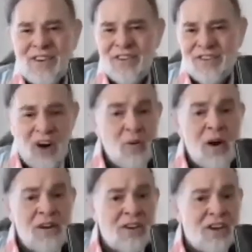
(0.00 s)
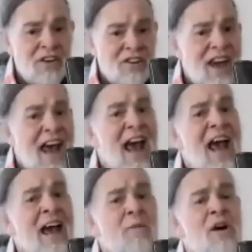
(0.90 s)
As no one can
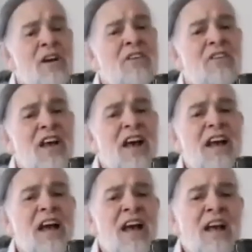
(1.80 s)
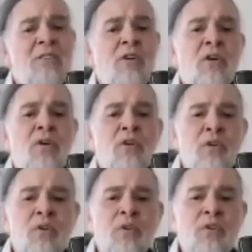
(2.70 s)
say once that hand
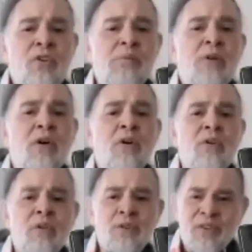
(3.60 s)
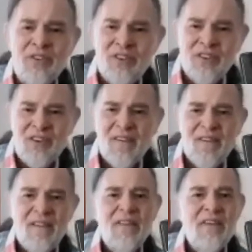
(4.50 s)
rolls the
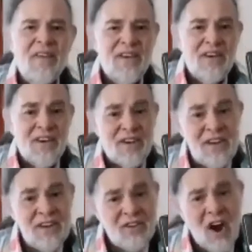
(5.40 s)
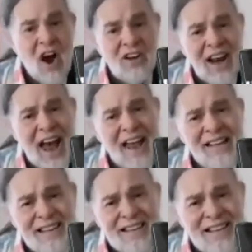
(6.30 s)
bones. He talked
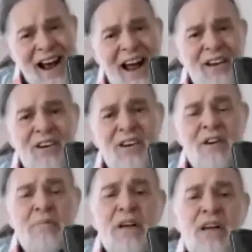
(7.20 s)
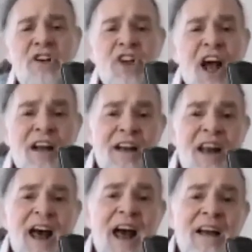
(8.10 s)
like a scholar, but he shot
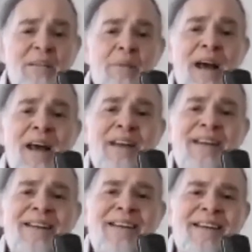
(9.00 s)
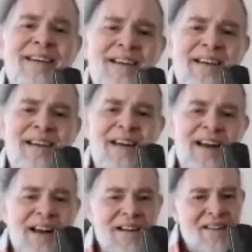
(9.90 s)
like a bandit.
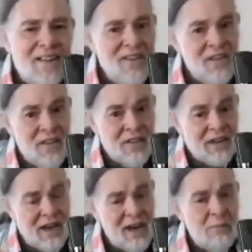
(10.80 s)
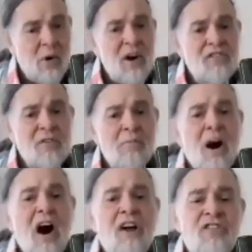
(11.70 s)
The cowboy from
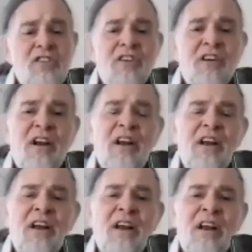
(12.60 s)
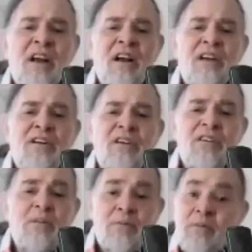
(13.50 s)
Boston laying under
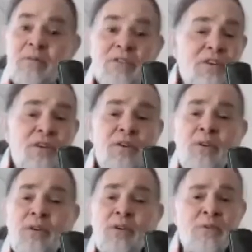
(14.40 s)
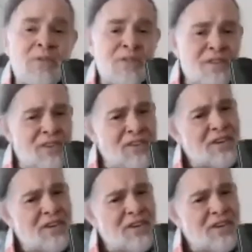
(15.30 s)
some stones.